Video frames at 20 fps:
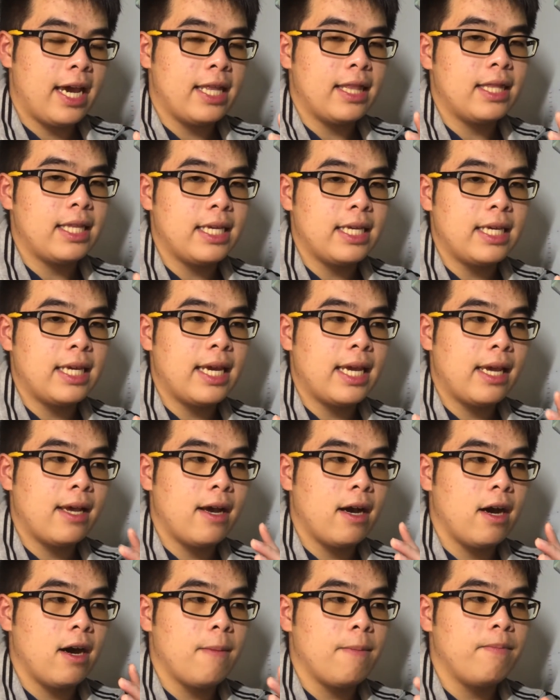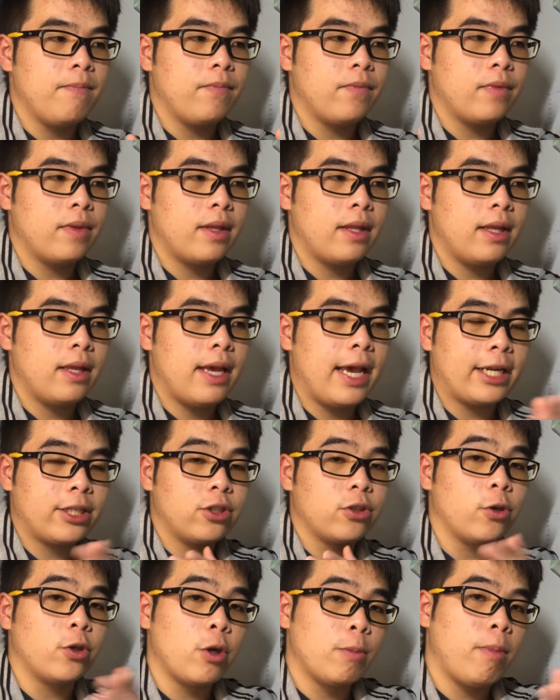and the
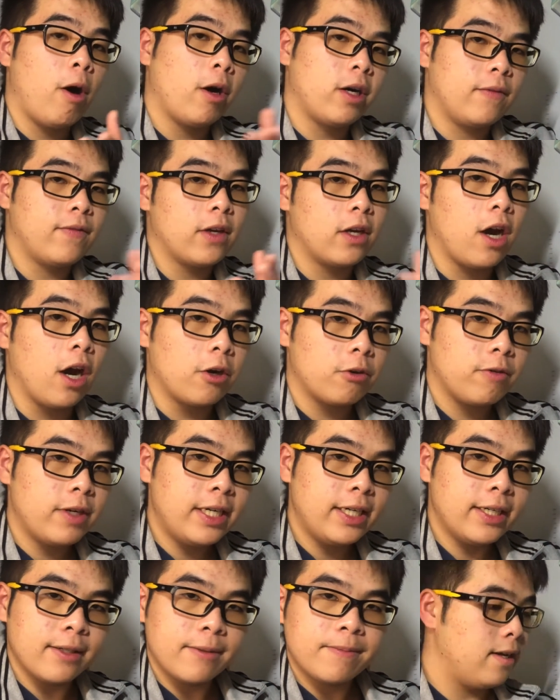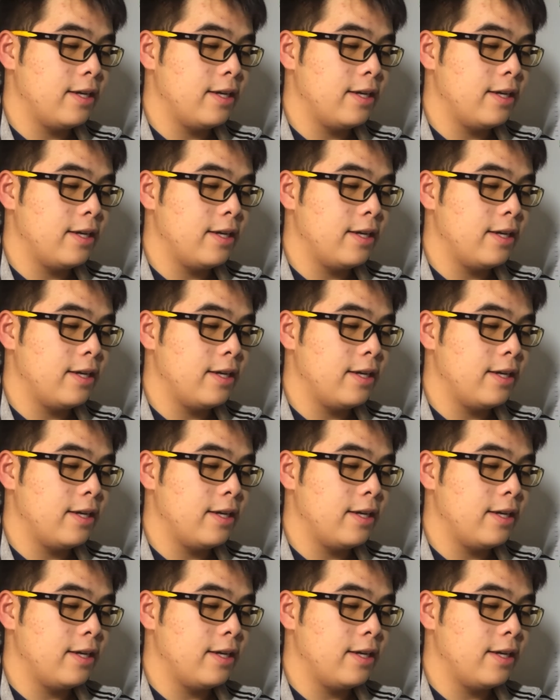external part of the concrete?